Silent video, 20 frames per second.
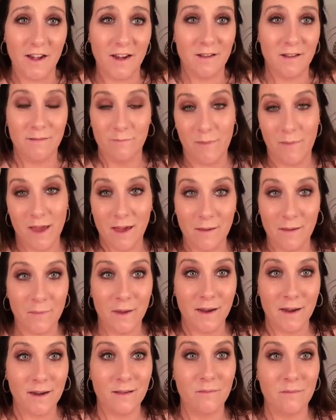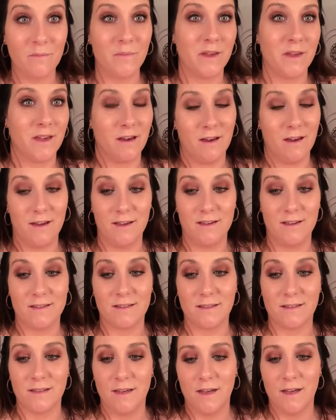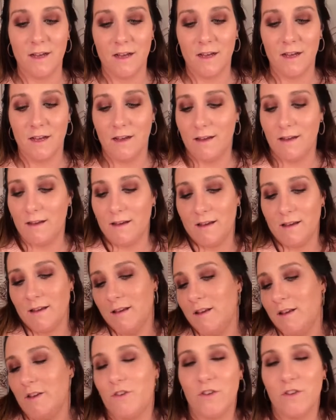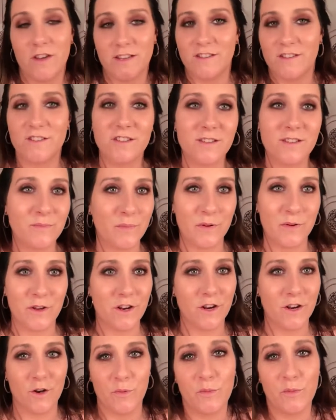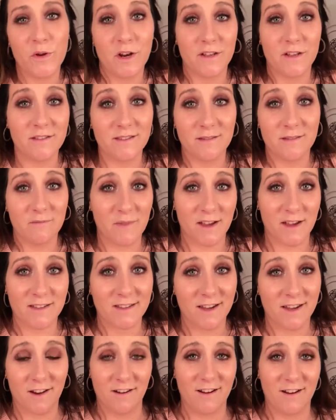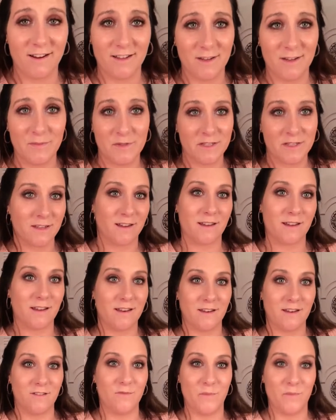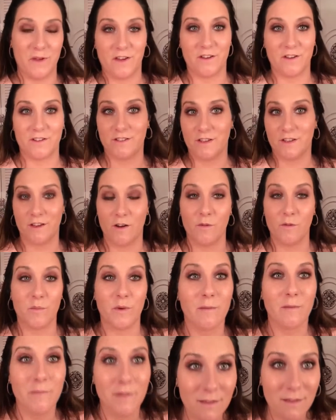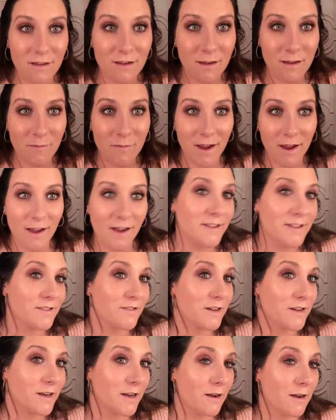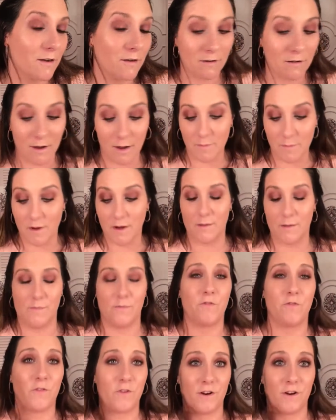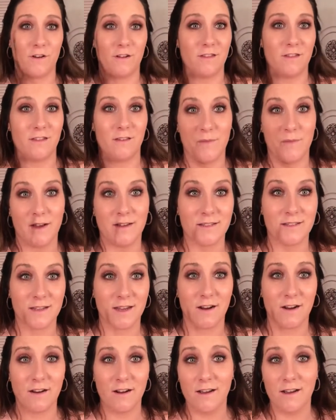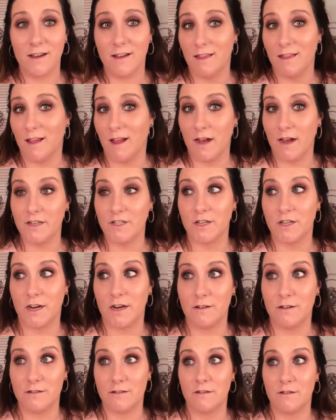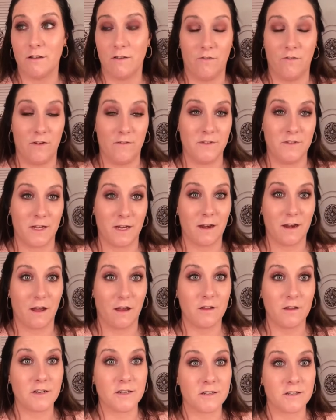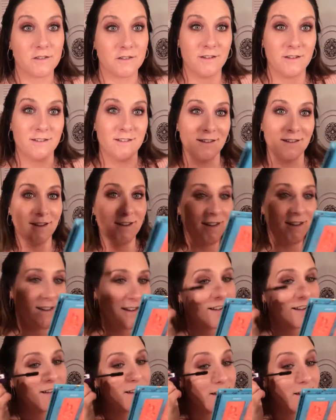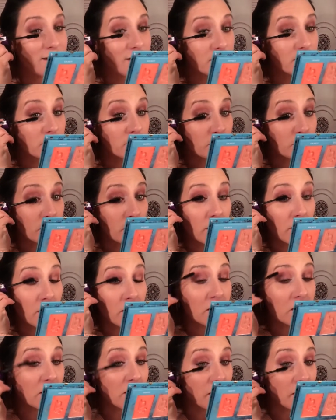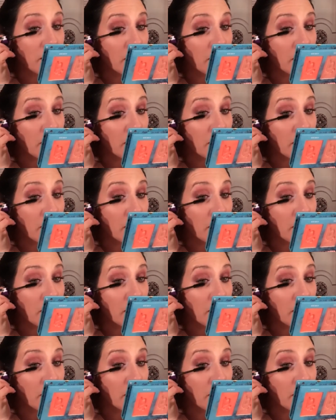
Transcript: makeup item, because you could just, you know, put on some mascara and lipstick and you'd be good to go. But I mean, look at my eyes right now. I mean, for the mascara and the eyeshadow, it's only $15. That's really good.